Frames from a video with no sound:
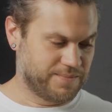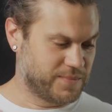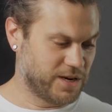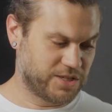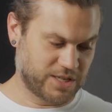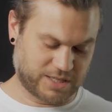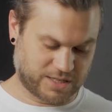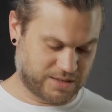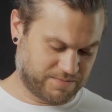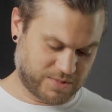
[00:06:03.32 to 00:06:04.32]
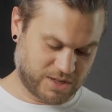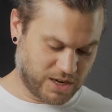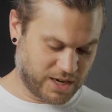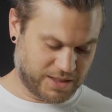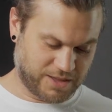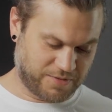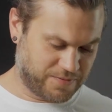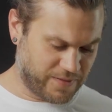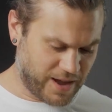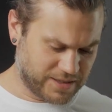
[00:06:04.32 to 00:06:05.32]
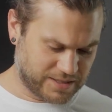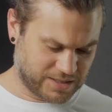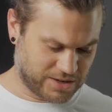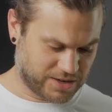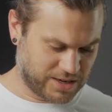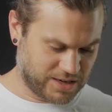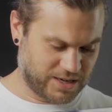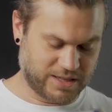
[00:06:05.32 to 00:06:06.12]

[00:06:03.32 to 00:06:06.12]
they're just good. The faces are good.